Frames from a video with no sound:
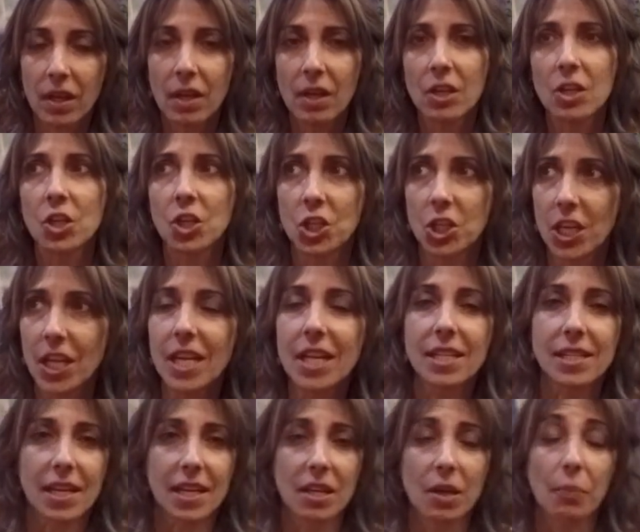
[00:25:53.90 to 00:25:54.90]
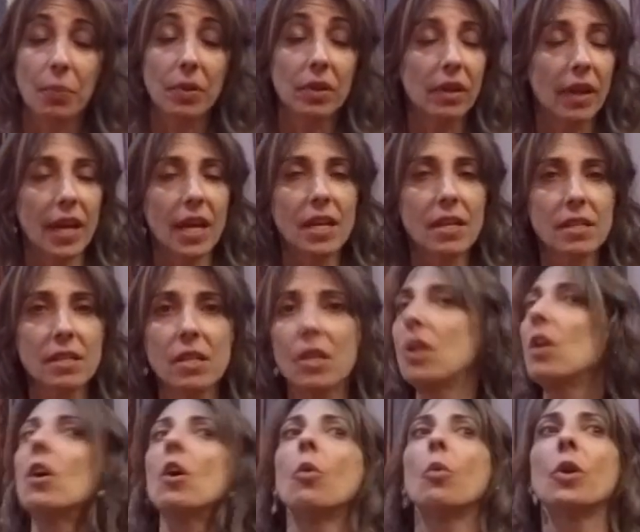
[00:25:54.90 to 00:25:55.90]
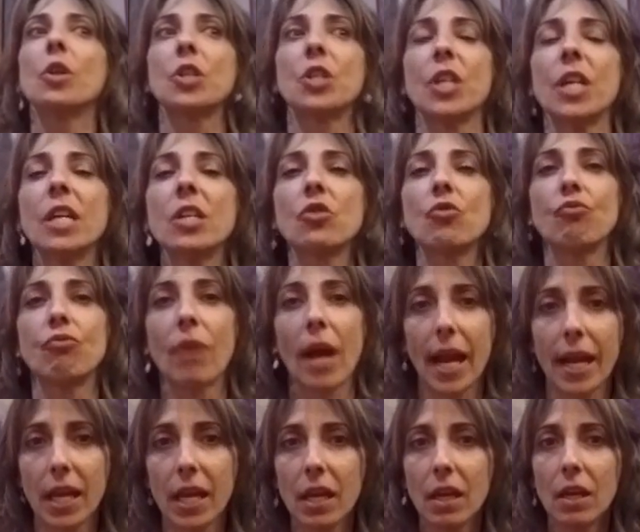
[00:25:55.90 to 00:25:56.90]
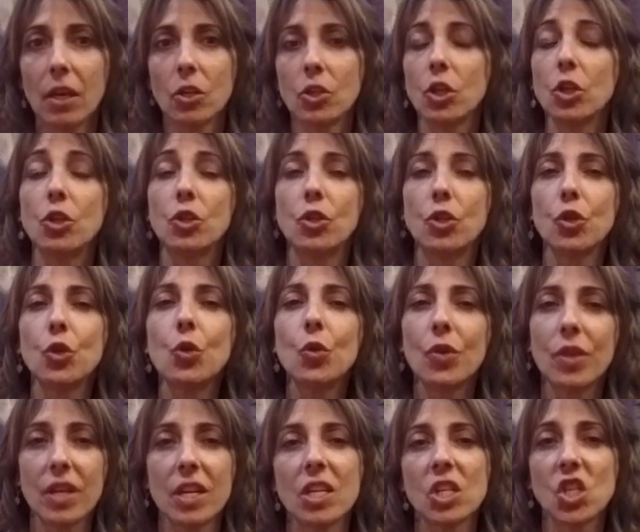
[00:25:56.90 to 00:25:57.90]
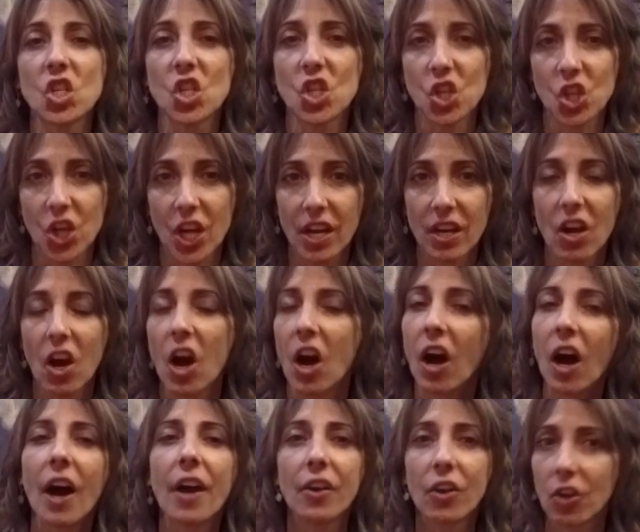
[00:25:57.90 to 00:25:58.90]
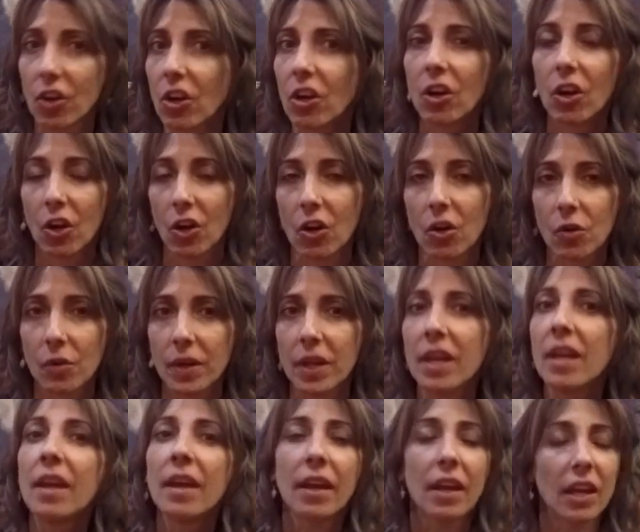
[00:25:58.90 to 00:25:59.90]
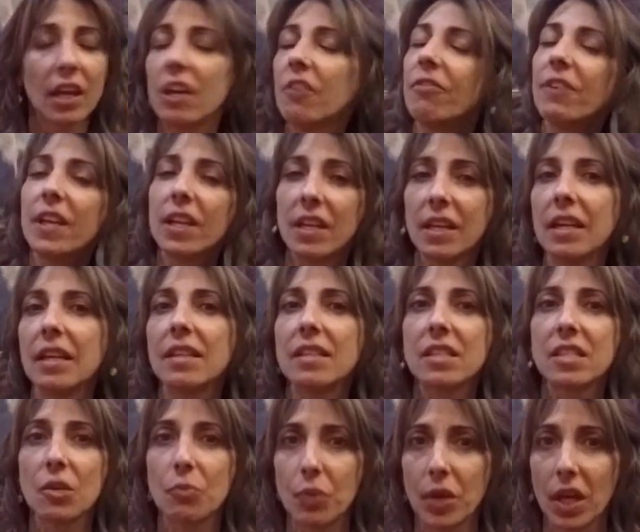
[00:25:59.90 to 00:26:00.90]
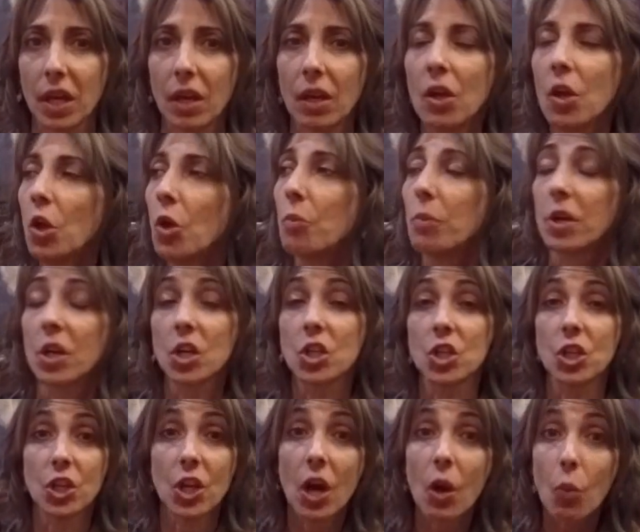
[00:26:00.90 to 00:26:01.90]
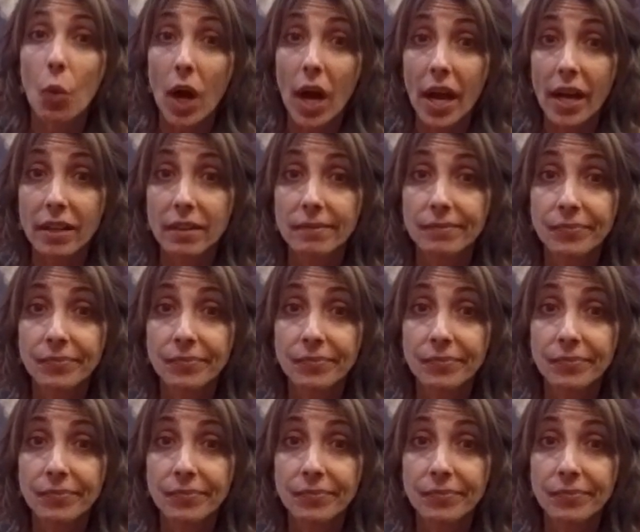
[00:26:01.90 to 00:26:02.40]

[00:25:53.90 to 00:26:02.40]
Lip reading: She is in a place where she is ready to do this shit on her own if it needs to be. Because you know what?